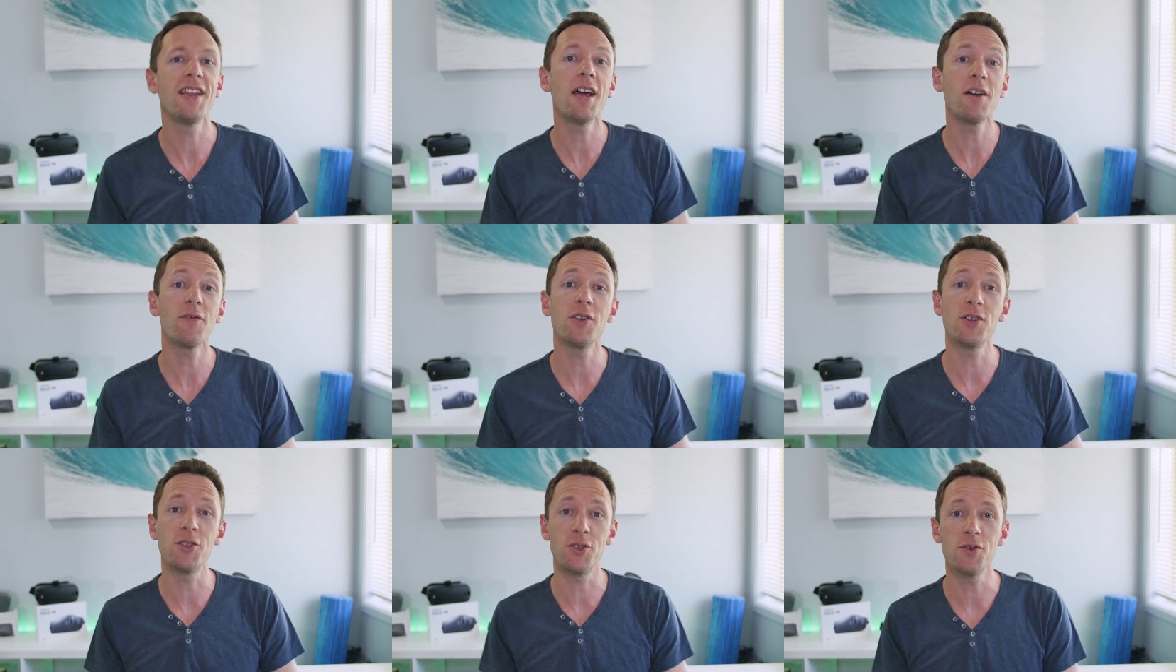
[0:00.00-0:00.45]
Now,
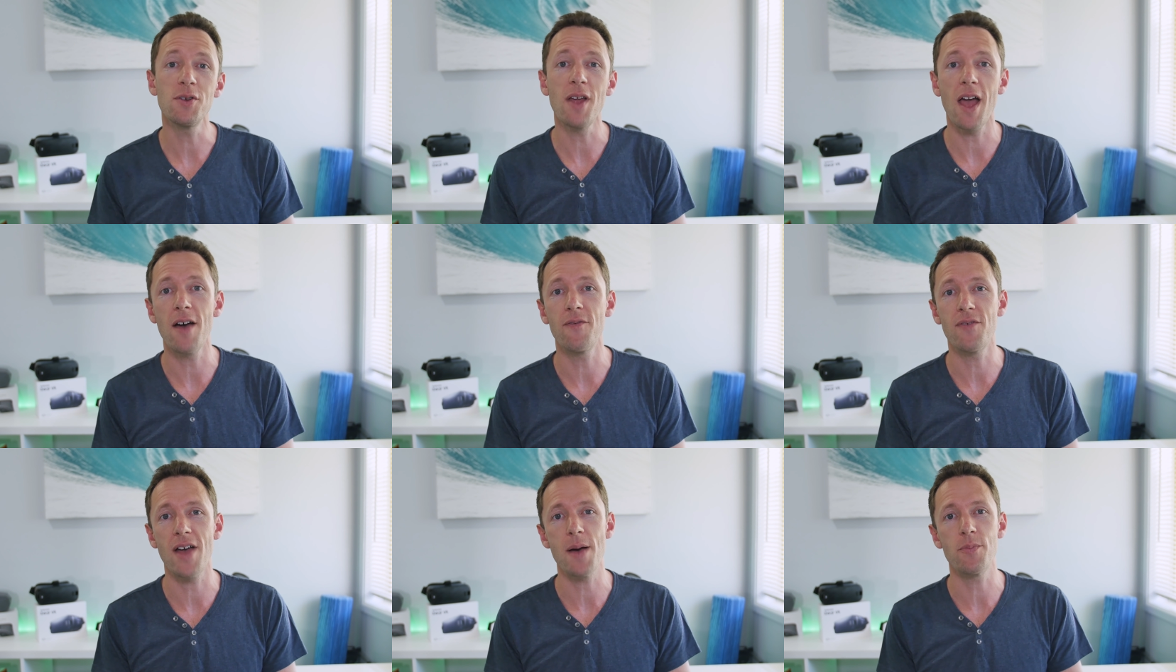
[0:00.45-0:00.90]
if you do
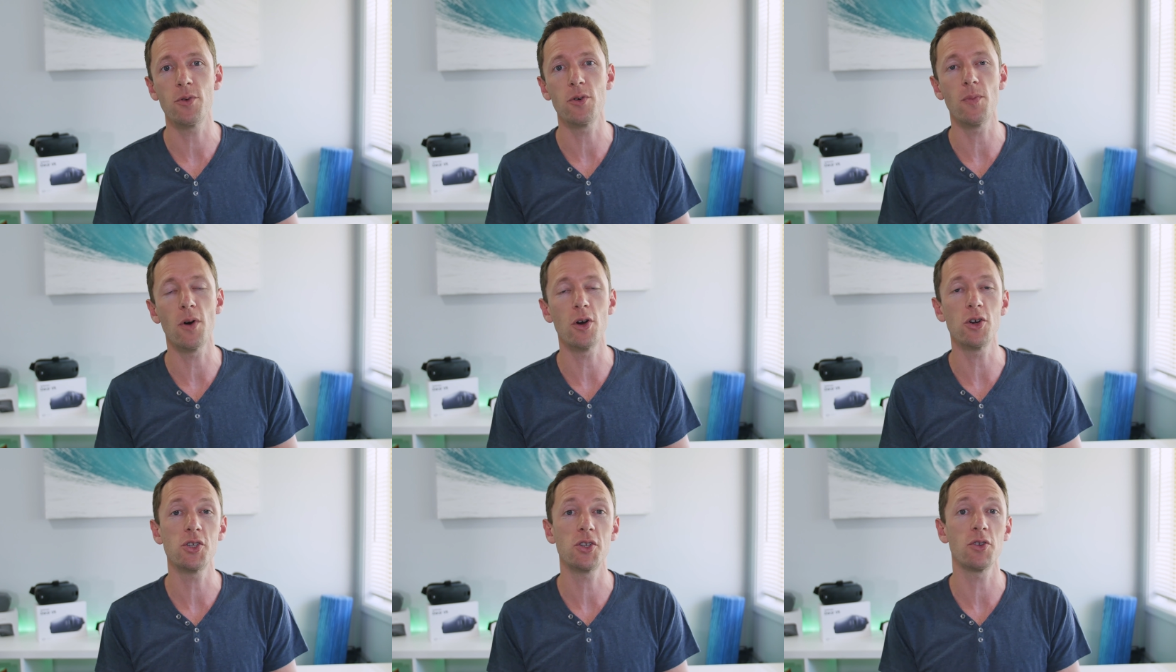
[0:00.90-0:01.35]
have Apple
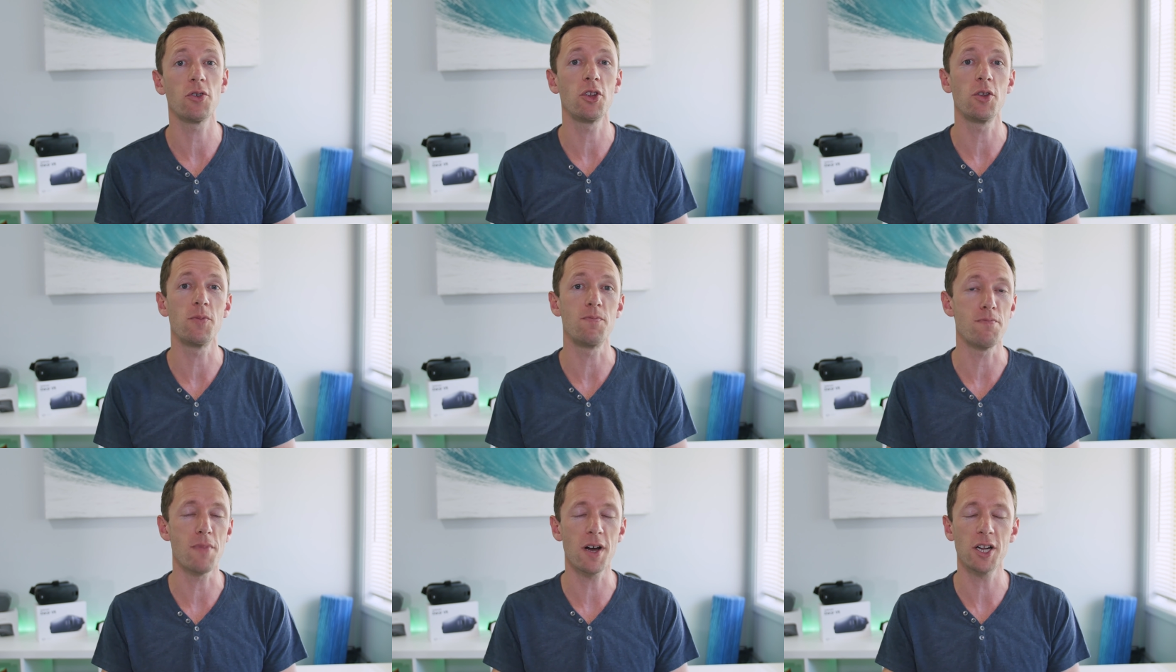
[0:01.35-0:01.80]
Motion or
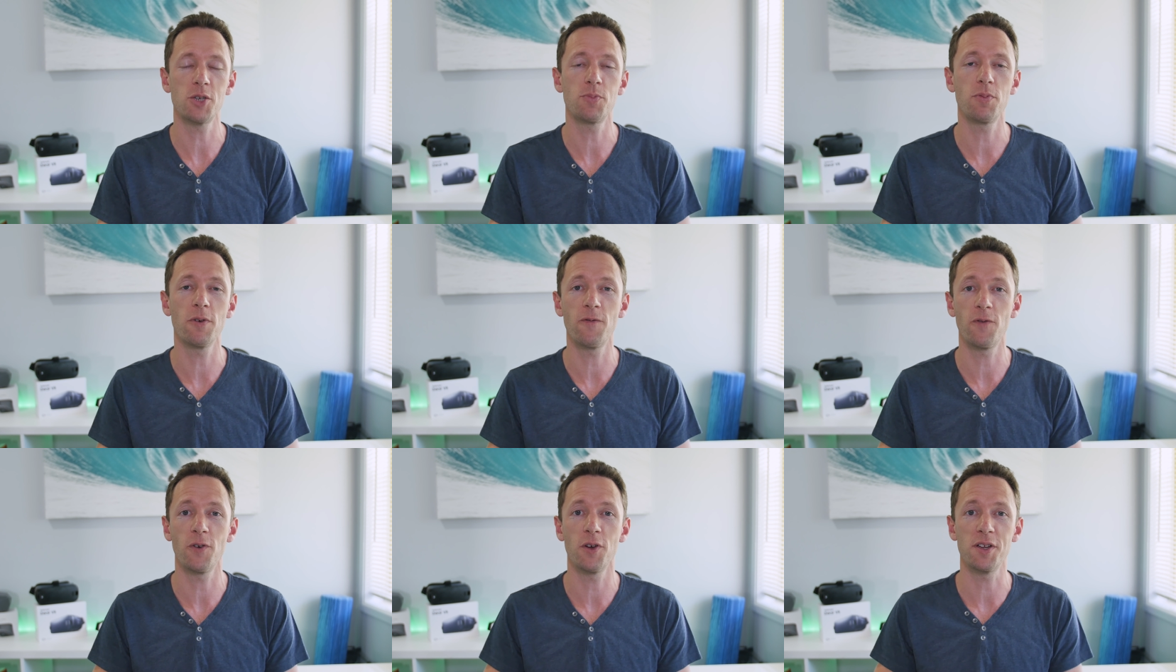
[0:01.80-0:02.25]
you'd much
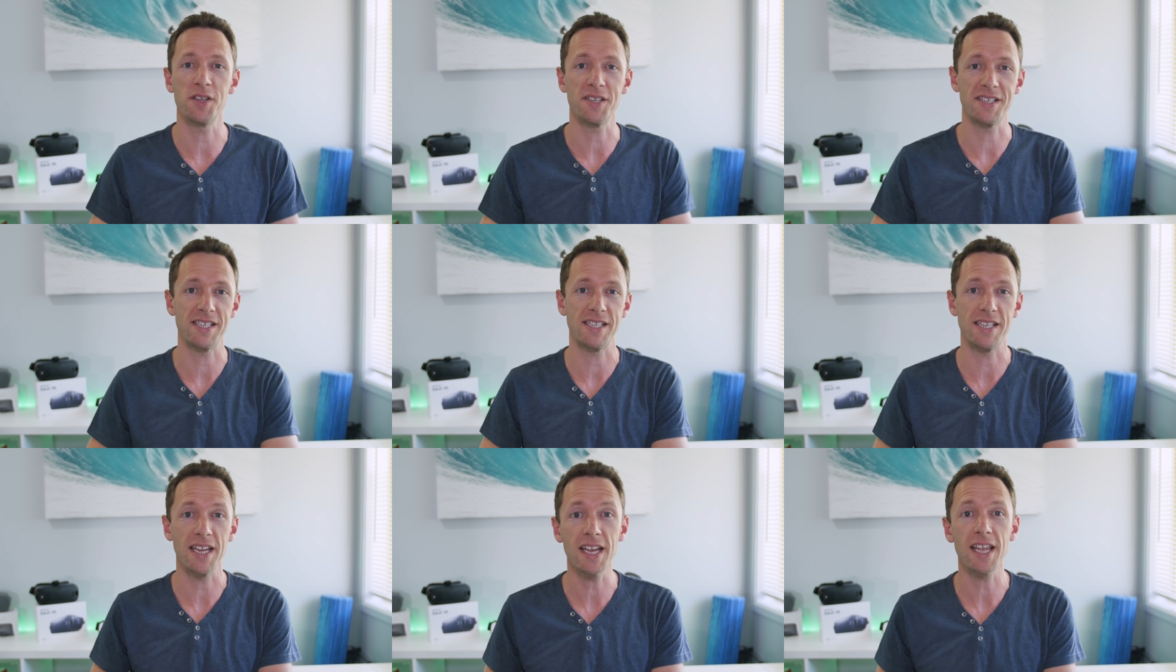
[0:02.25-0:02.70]
prefer to
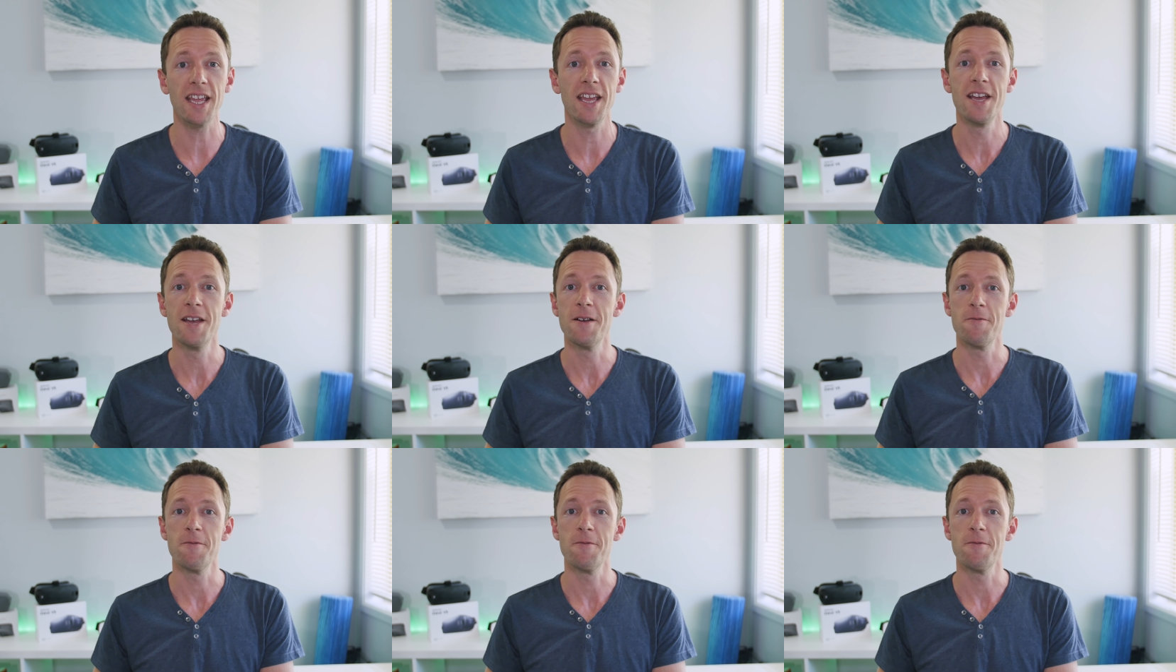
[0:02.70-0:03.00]
stick